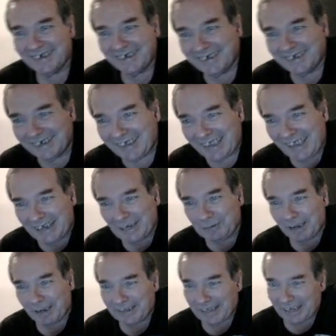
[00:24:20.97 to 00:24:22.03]

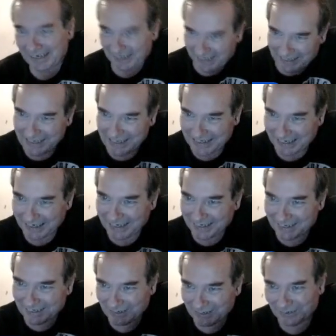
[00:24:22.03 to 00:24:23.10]
Anyway, that leads
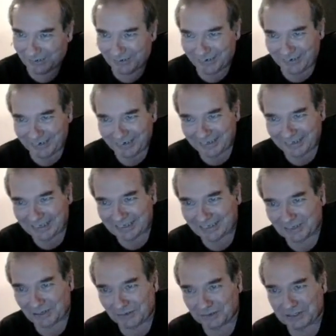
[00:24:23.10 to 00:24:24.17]
into this
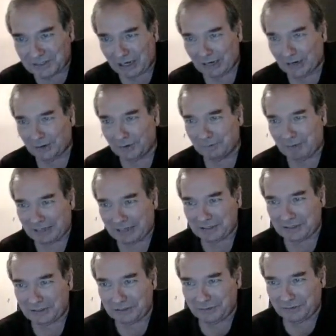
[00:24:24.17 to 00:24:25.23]
non-title match of
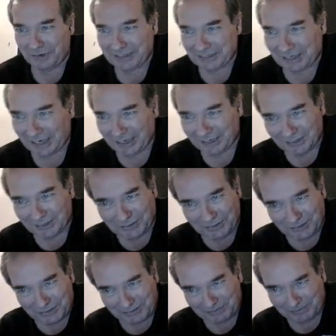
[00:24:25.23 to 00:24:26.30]
the New Age
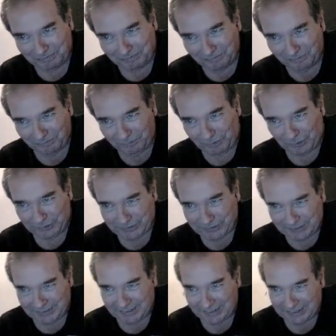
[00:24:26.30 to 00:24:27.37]
Outlaws
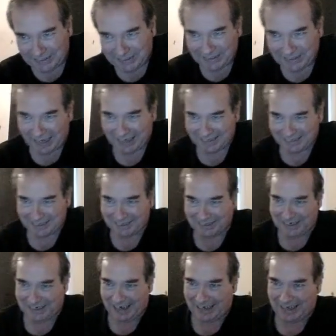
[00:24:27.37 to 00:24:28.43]
versus Cactus
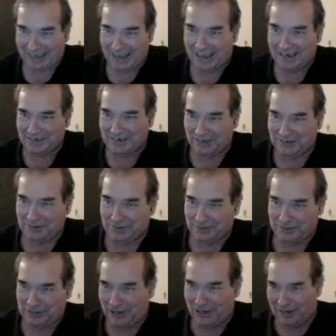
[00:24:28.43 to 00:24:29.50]
Jack and Chainsaw
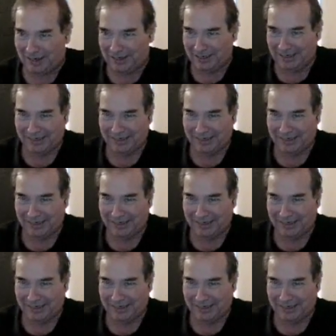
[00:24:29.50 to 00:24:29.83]
Charlie,